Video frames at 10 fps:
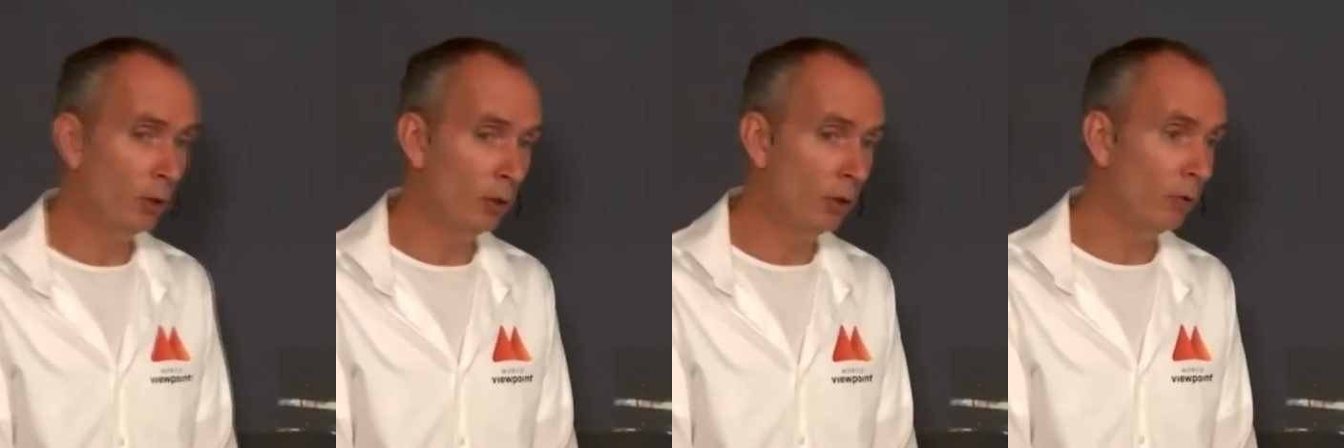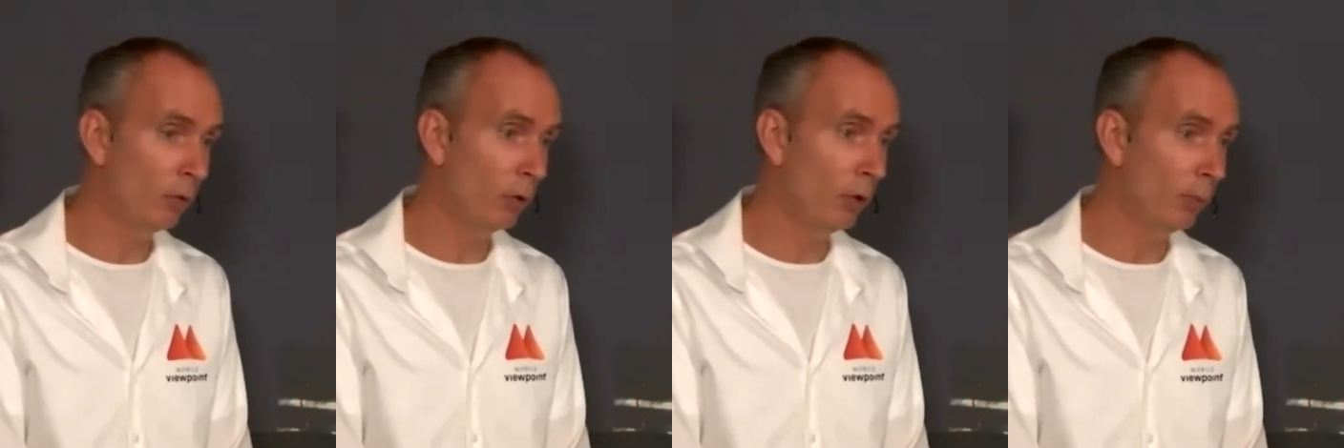He,
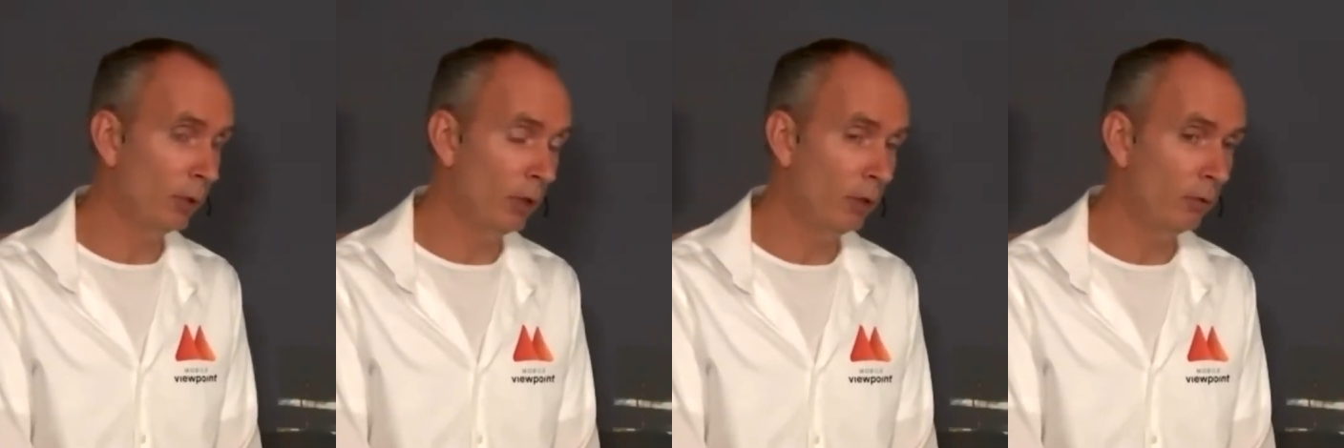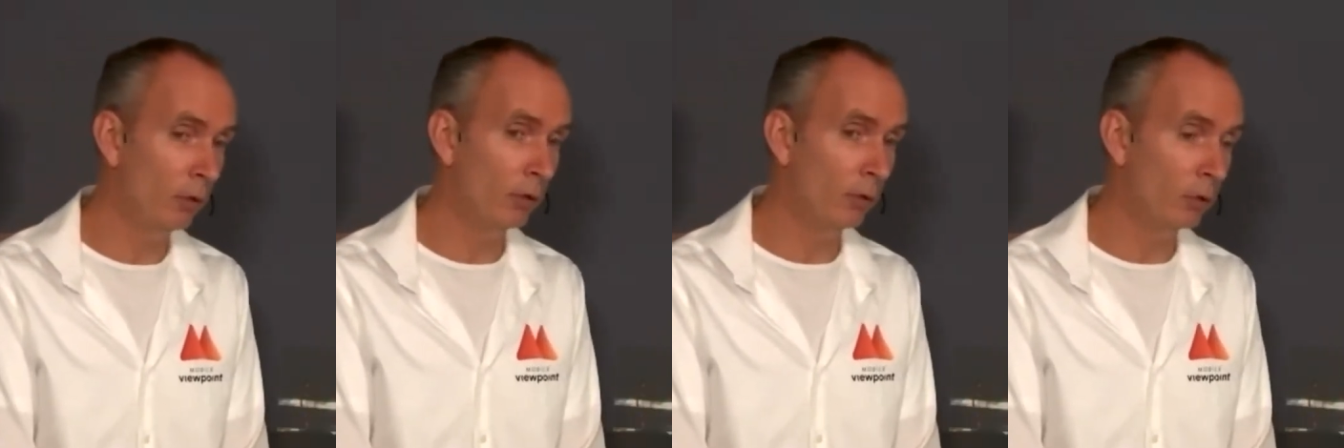he, he
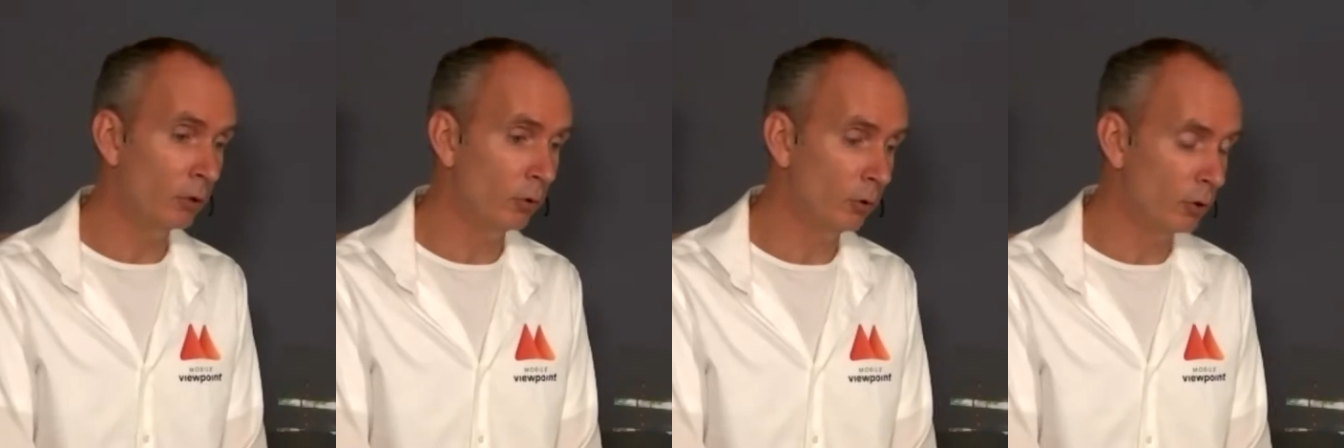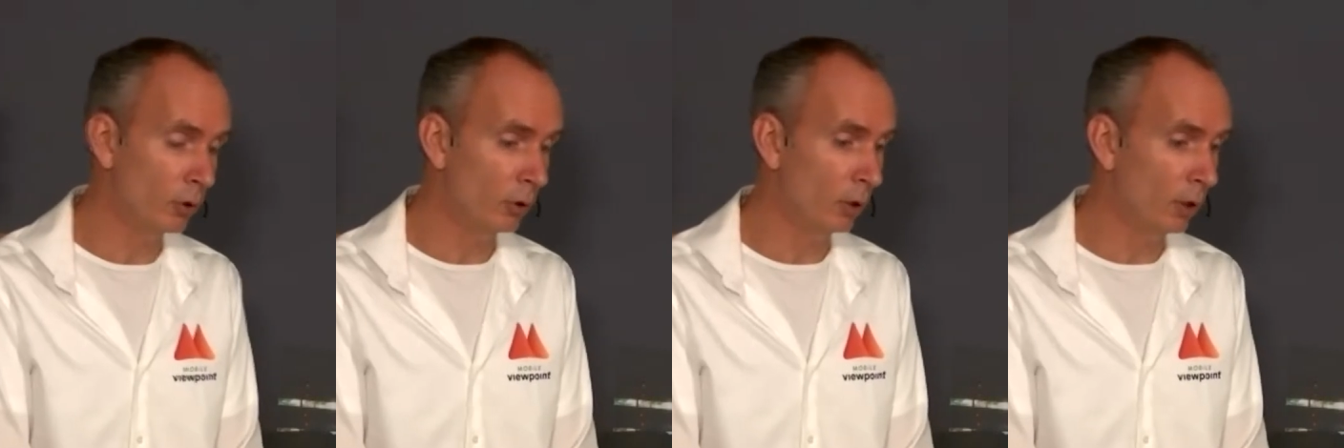wants to use
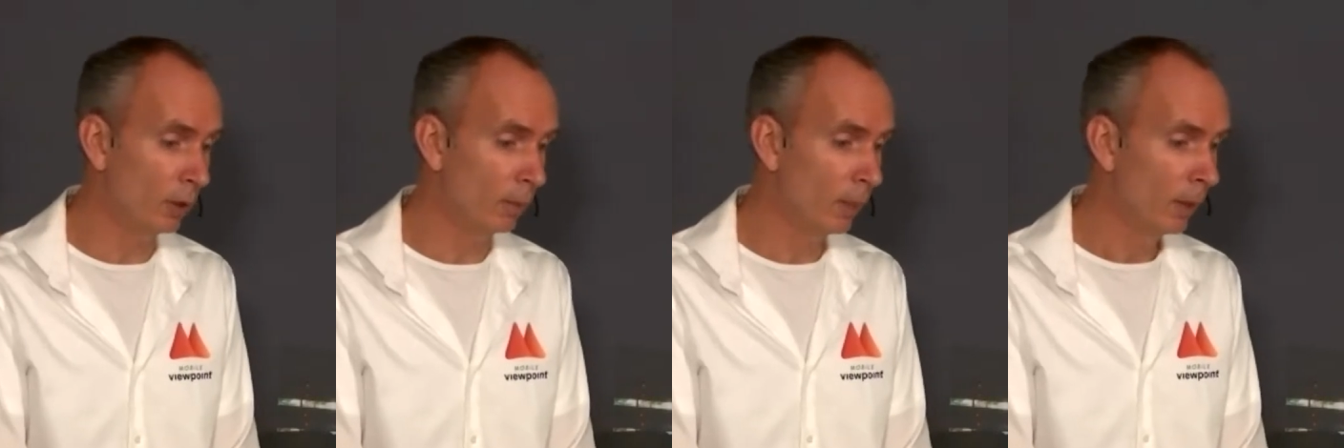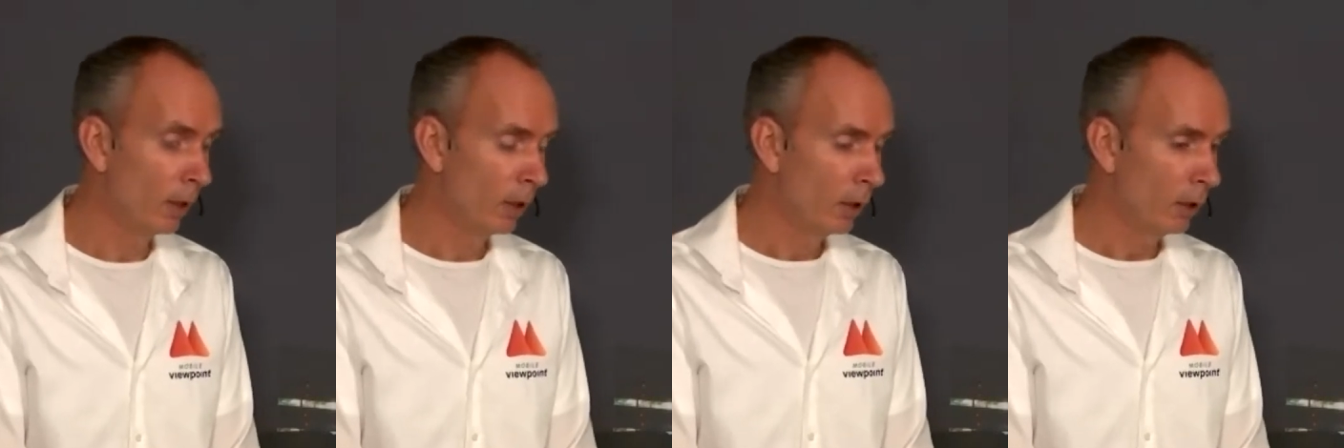an a
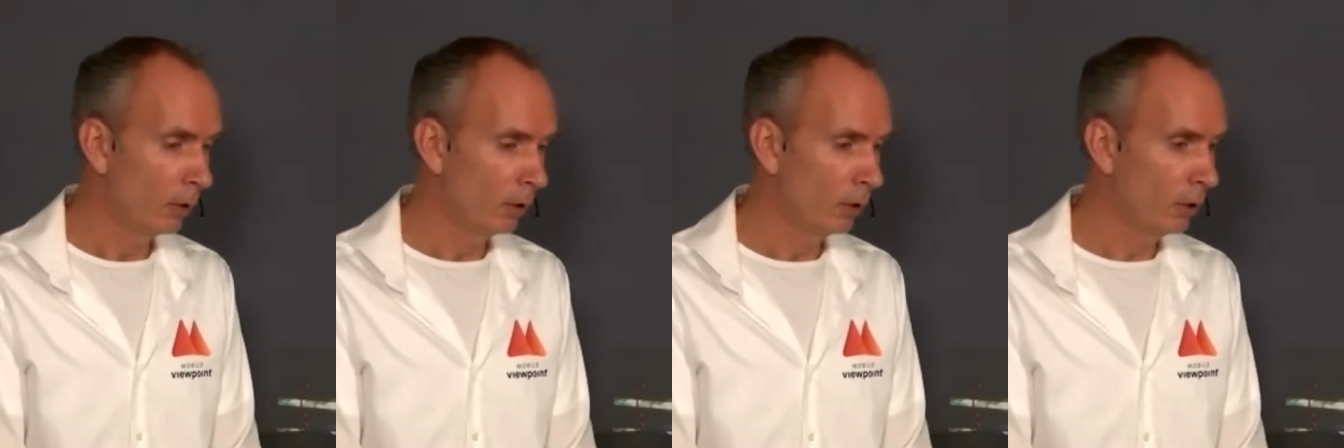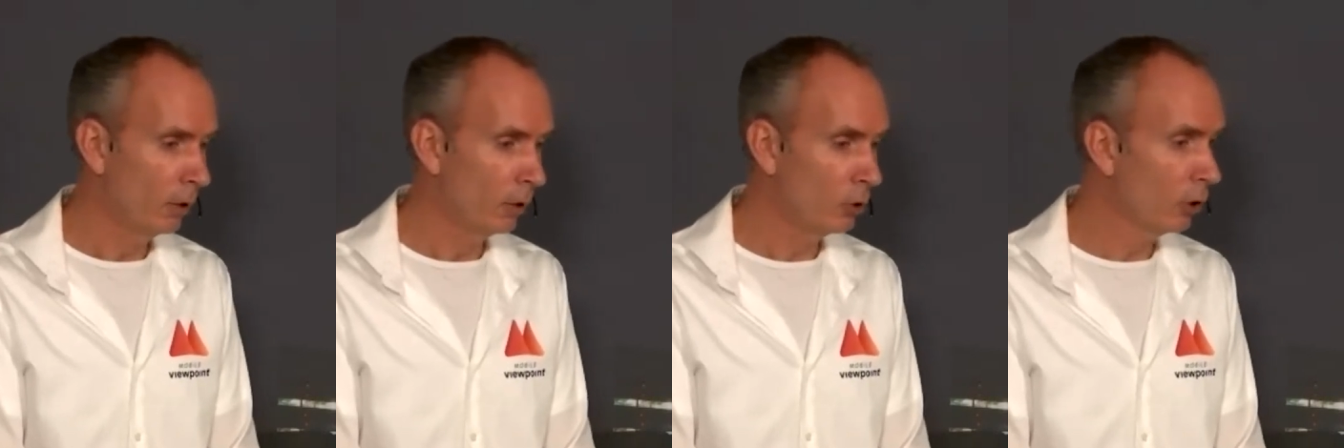
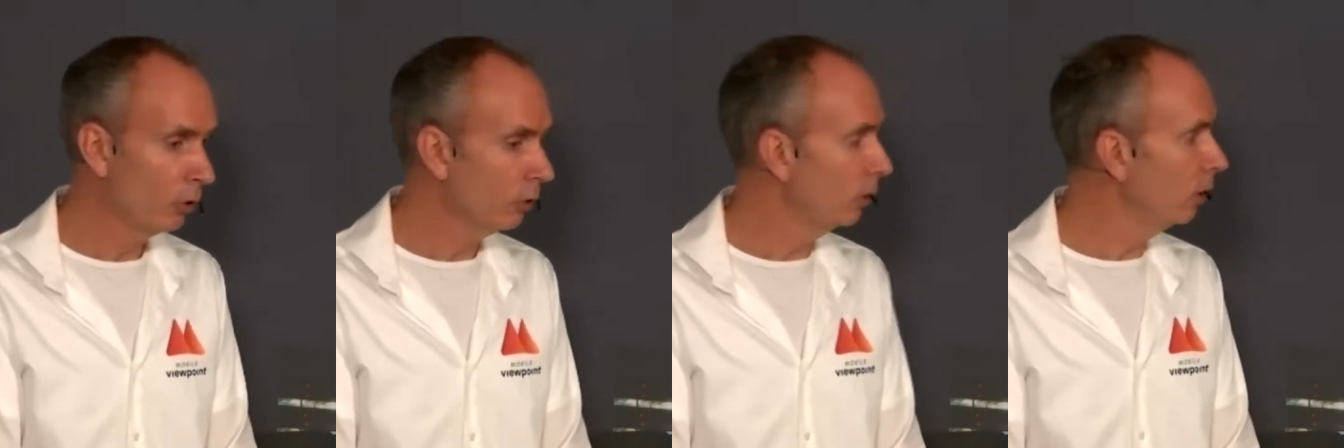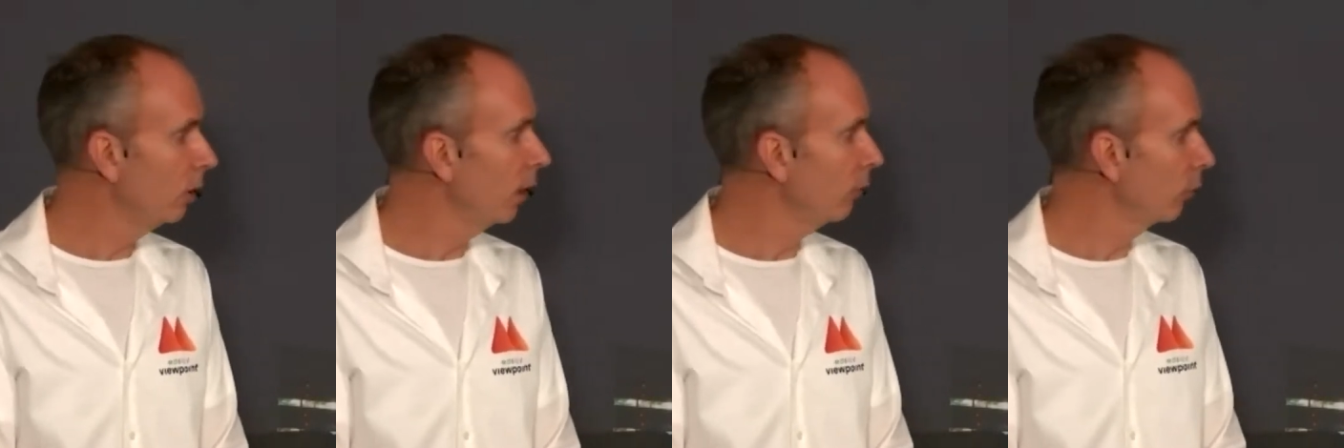uh,
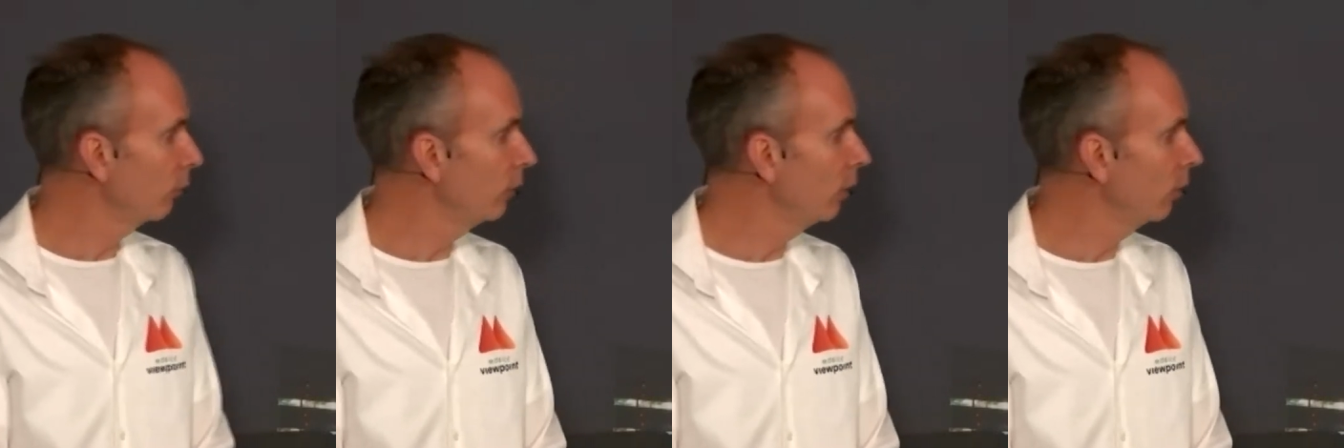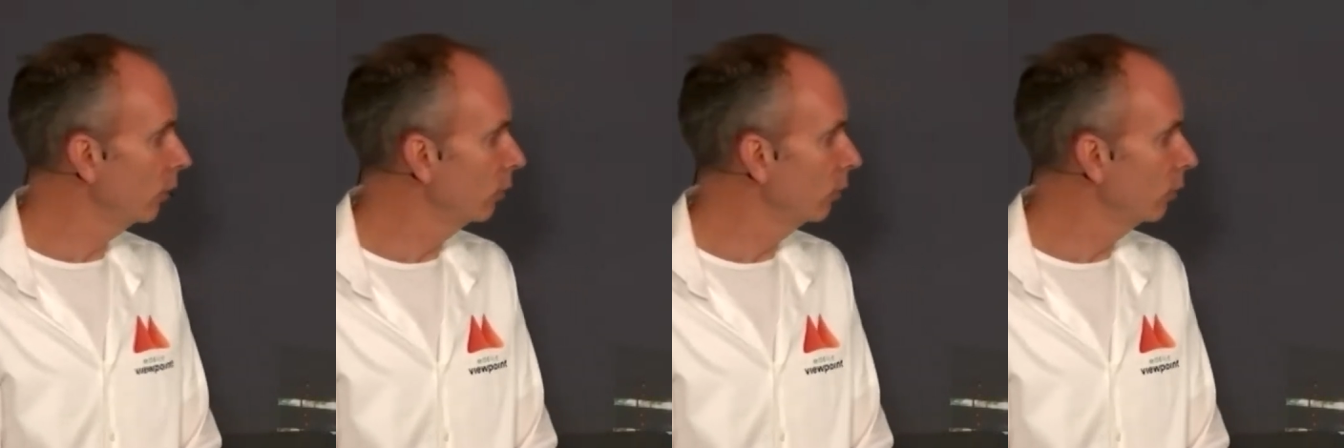security network video